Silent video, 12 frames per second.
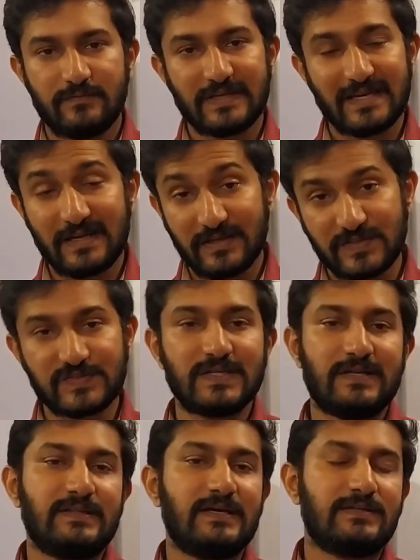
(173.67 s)
we can
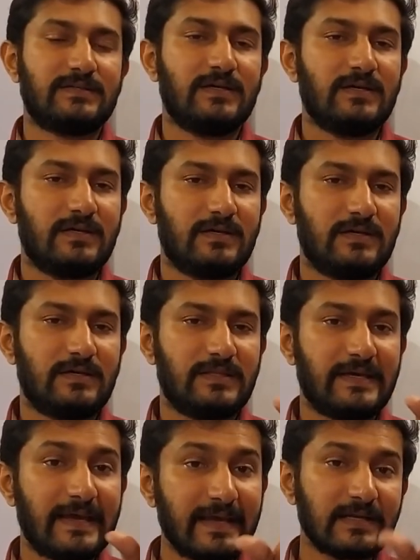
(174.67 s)
understand that
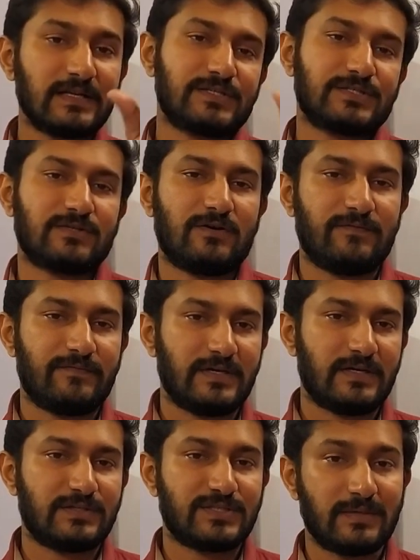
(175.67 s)
the English of
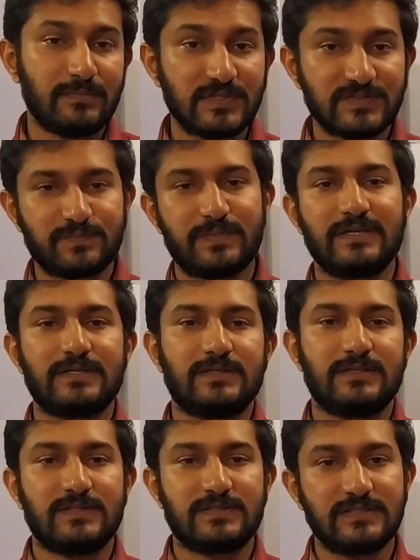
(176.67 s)
a Tamil
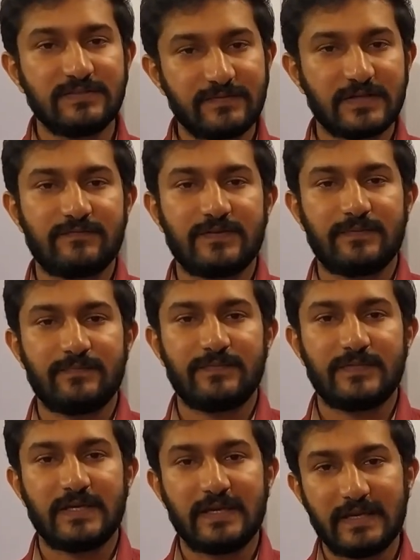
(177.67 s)
speaker is different from
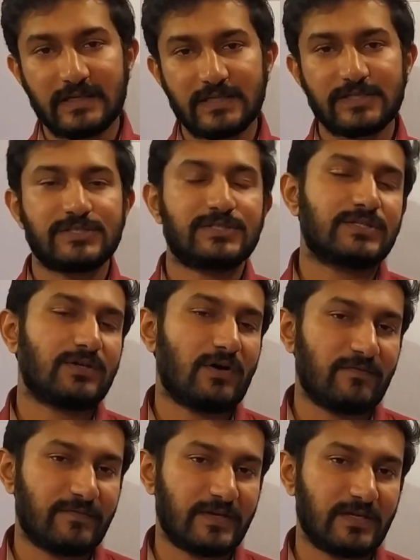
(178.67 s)
the English
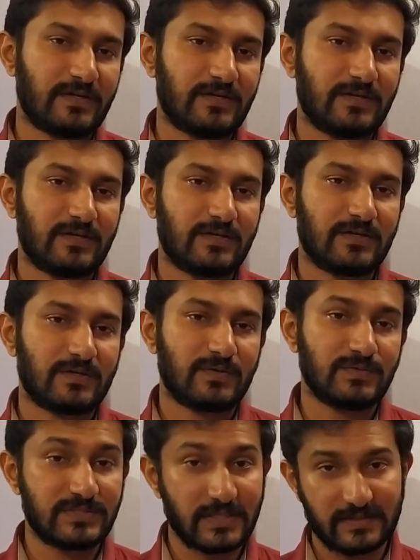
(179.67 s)
of a
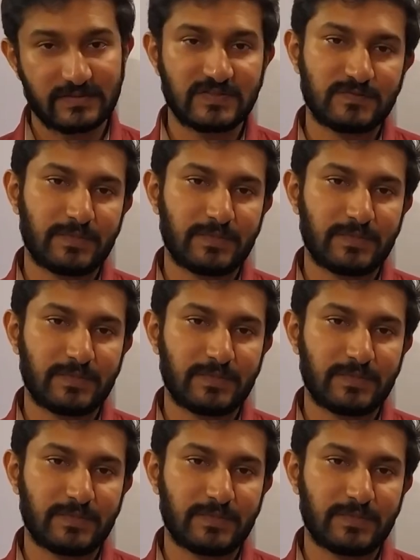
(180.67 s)
Gujarati